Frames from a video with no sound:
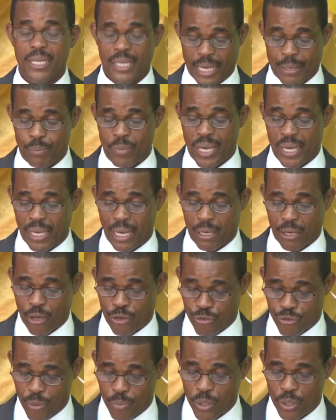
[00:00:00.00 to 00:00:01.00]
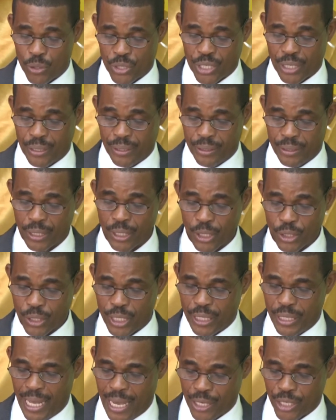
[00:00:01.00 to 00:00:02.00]
can make a contribution
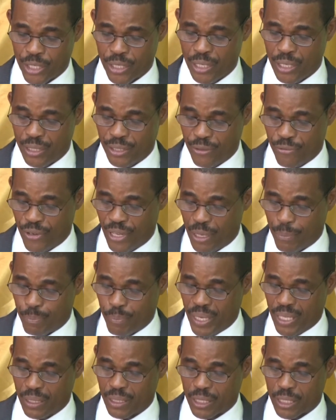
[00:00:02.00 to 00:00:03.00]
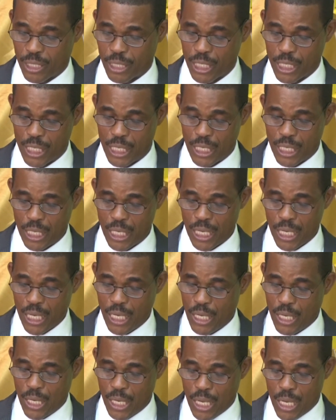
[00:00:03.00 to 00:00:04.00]
to national development.
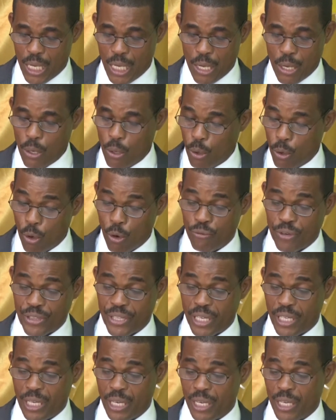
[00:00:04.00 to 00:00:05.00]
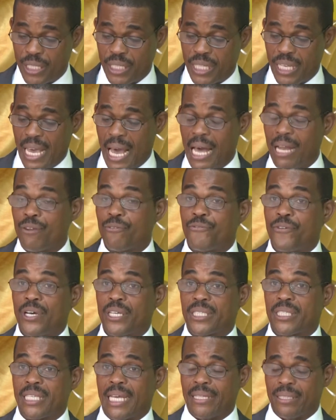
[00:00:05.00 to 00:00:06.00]
Over the years, the Alpha
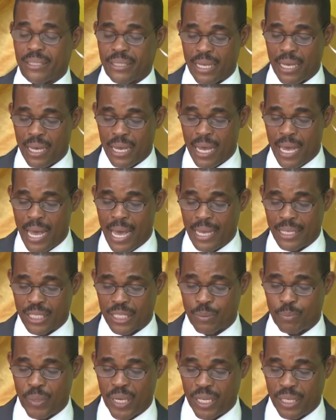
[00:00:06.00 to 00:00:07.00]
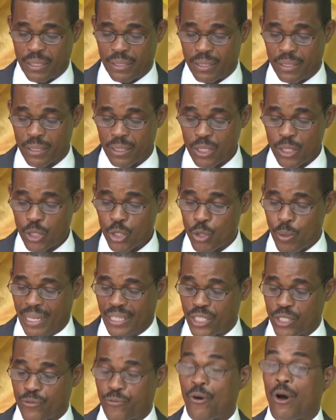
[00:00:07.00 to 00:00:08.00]
Center has been
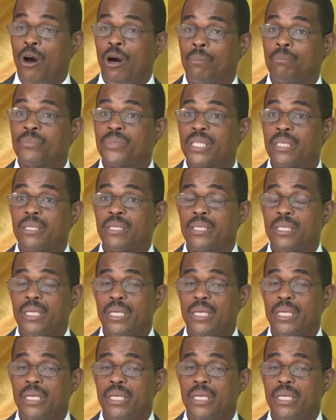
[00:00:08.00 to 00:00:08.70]
transformed